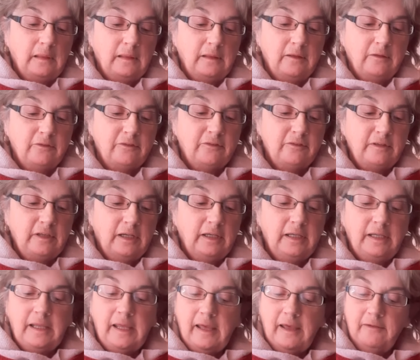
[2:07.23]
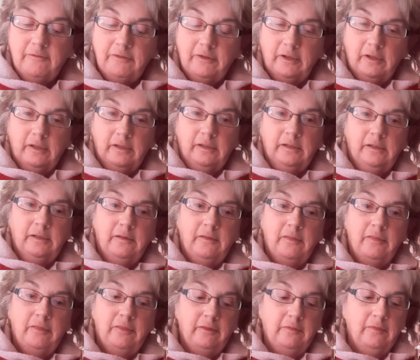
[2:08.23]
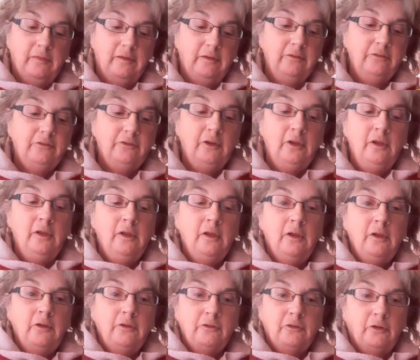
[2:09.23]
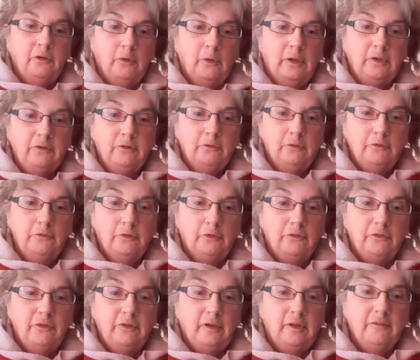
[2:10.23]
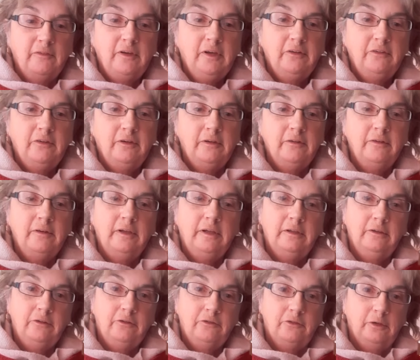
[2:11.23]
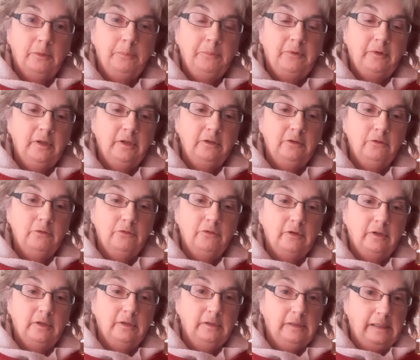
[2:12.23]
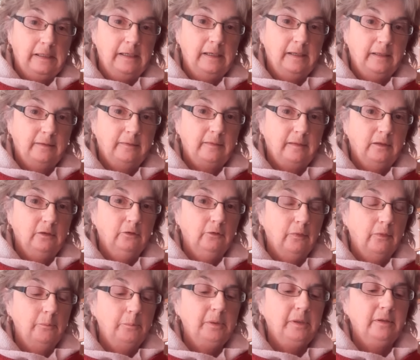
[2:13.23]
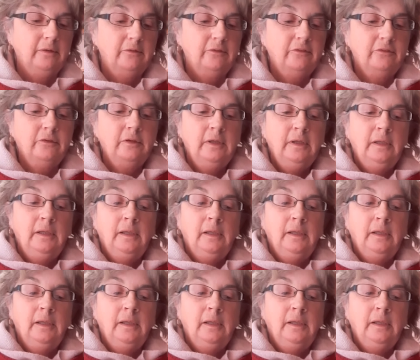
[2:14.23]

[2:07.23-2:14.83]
It's slightly heavier than this, so I don't know if you can see I've cut it into little strips and I use it like that on the beads.